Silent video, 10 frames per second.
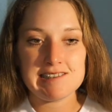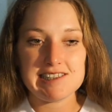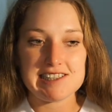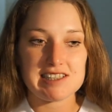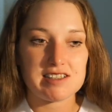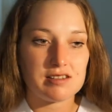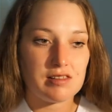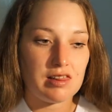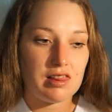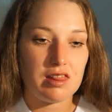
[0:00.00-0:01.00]
like,
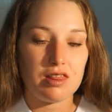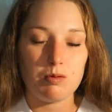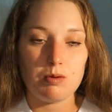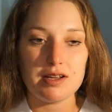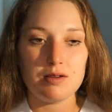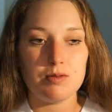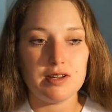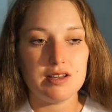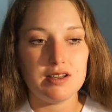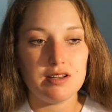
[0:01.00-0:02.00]
the way
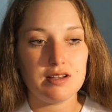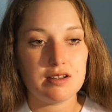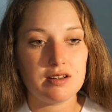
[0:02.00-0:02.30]
we